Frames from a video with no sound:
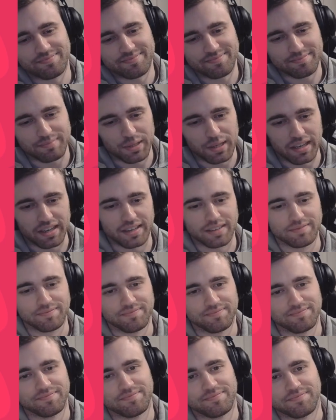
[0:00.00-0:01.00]

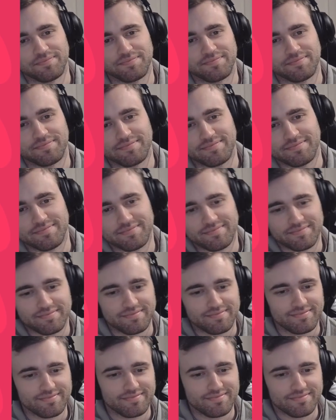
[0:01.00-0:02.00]

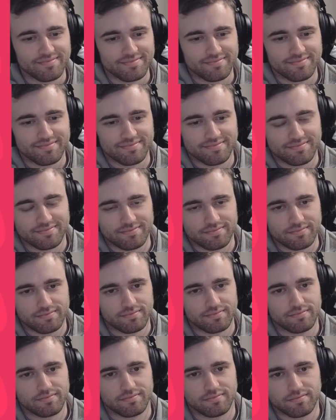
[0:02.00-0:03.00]

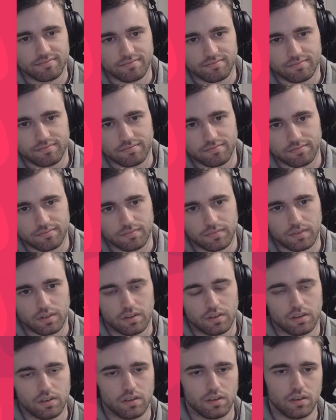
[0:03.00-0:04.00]

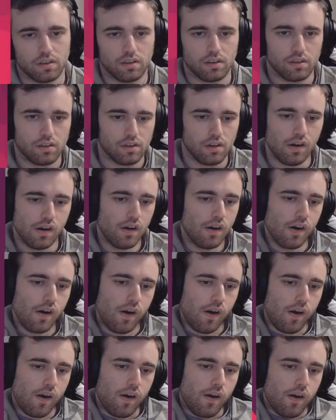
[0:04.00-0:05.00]

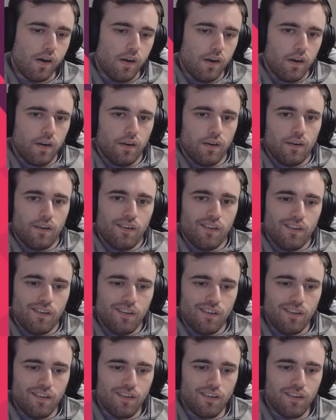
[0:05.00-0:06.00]

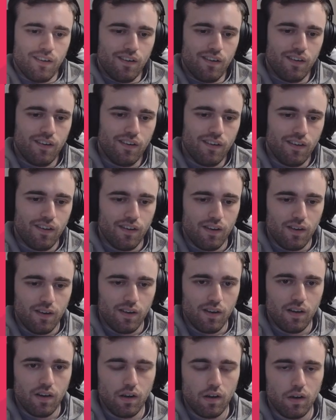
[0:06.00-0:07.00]

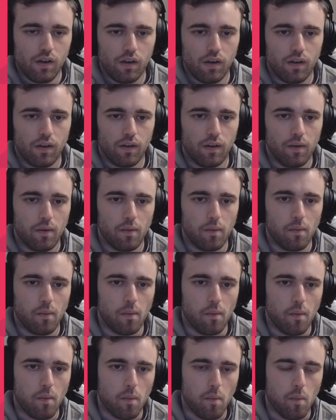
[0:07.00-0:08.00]
This person isn't speaking.